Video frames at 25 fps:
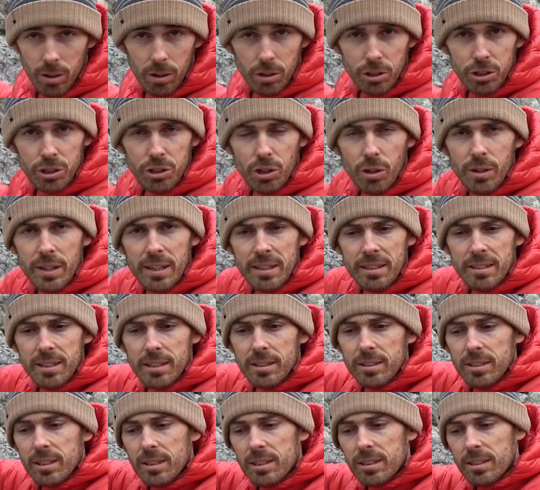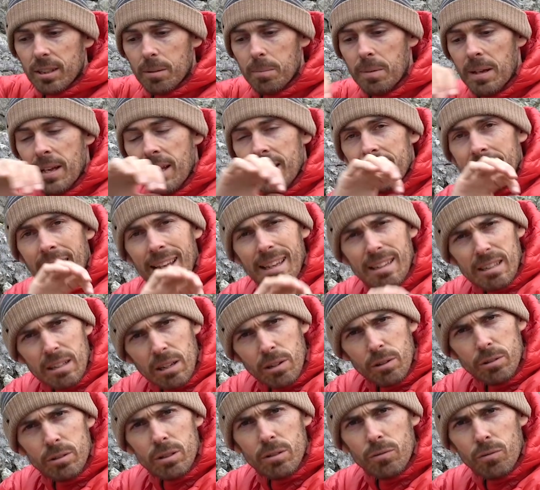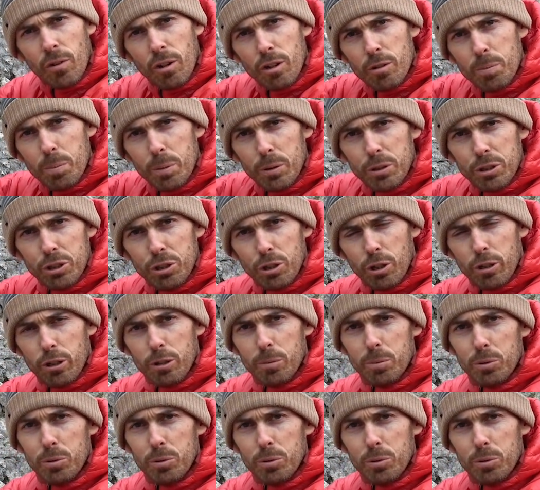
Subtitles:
a lot of shock into the system. Now there's loads of rope as shock